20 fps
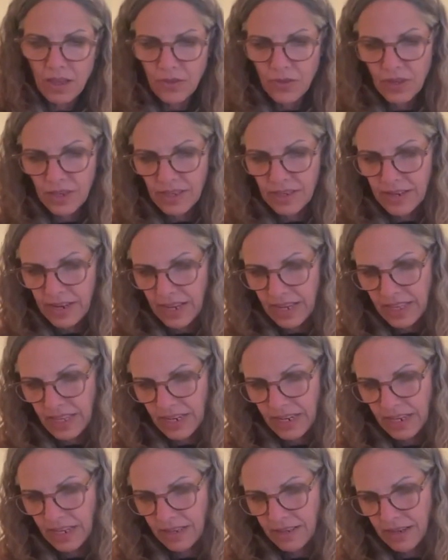day
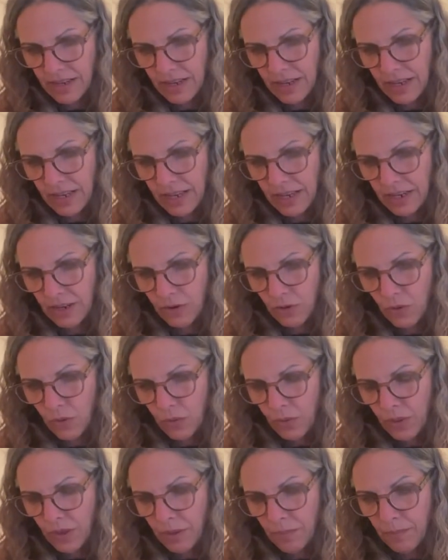that he died,
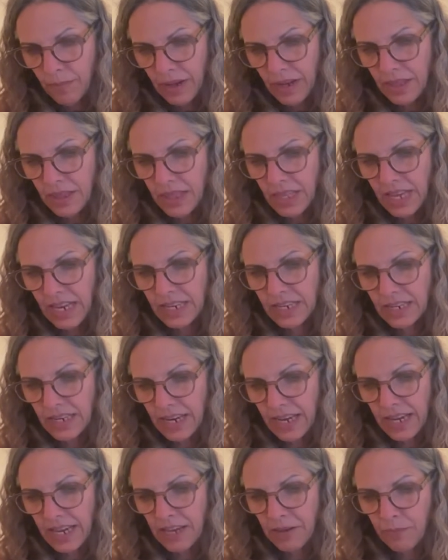the month and
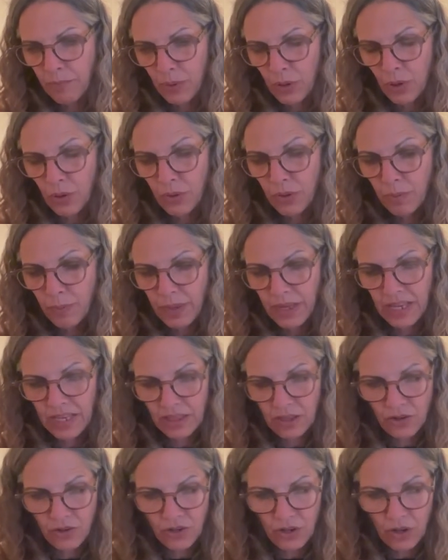day, both being
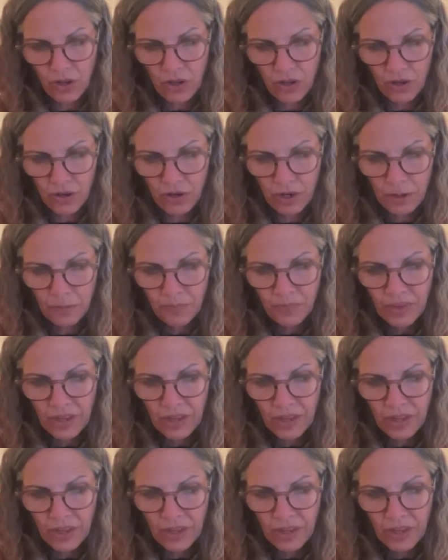the dog,